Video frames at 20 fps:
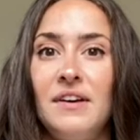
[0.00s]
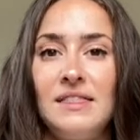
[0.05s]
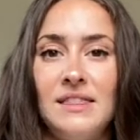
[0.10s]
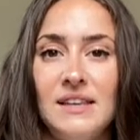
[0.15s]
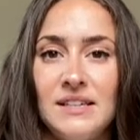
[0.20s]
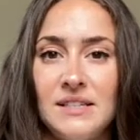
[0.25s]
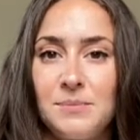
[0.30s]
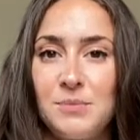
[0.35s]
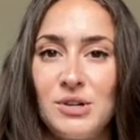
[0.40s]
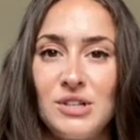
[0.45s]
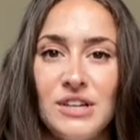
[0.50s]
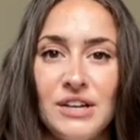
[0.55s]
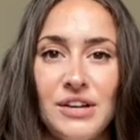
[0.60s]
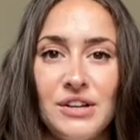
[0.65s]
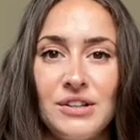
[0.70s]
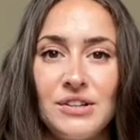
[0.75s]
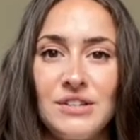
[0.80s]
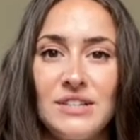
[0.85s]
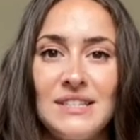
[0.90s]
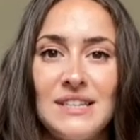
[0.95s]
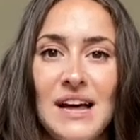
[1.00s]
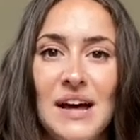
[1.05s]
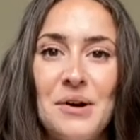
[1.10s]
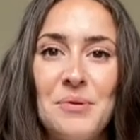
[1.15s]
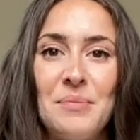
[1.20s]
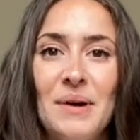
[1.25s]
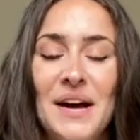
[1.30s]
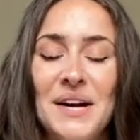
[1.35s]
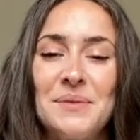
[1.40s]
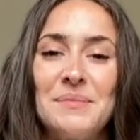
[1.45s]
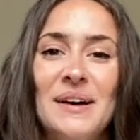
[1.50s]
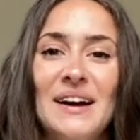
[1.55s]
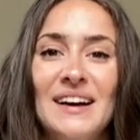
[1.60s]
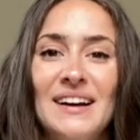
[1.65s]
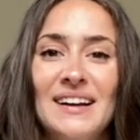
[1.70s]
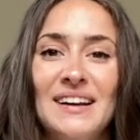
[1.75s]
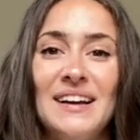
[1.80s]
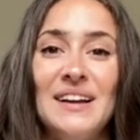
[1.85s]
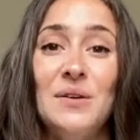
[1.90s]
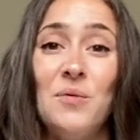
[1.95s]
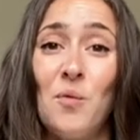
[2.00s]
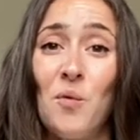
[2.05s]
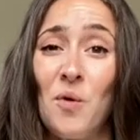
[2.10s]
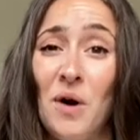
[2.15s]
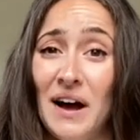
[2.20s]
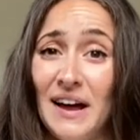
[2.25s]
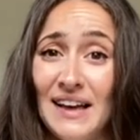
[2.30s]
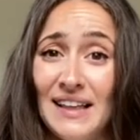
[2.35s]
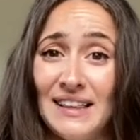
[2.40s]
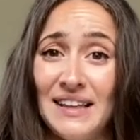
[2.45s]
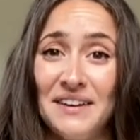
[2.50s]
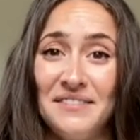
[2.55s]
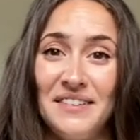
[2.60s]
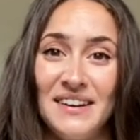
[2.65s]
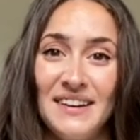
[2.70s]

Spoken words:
this particular style backpack and why I love